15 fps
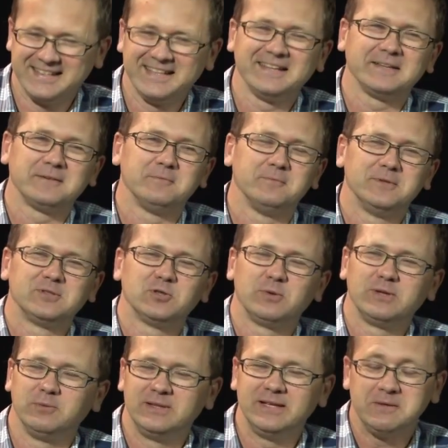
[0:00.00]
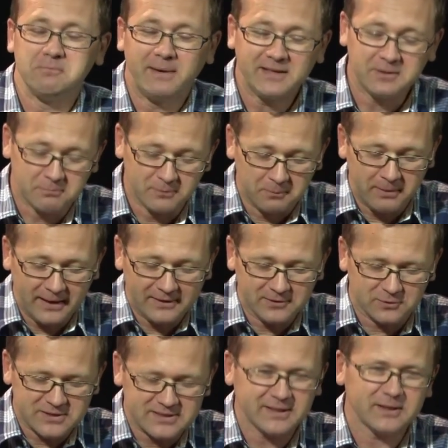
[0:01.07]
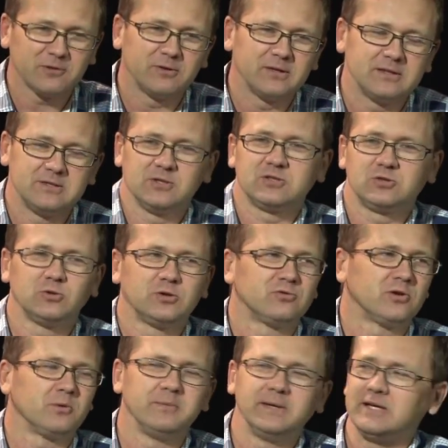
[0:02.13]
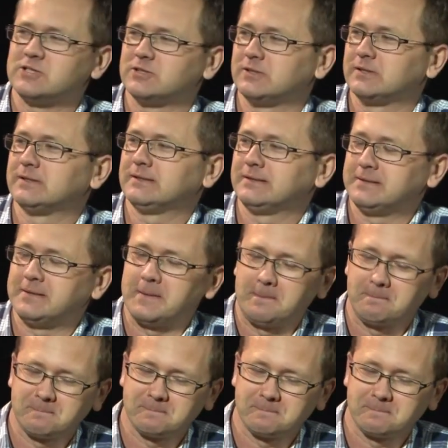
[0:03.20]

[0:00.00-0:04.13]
Yeah. So we didn't make the plant ourselves. We just took it from nature. Yeah.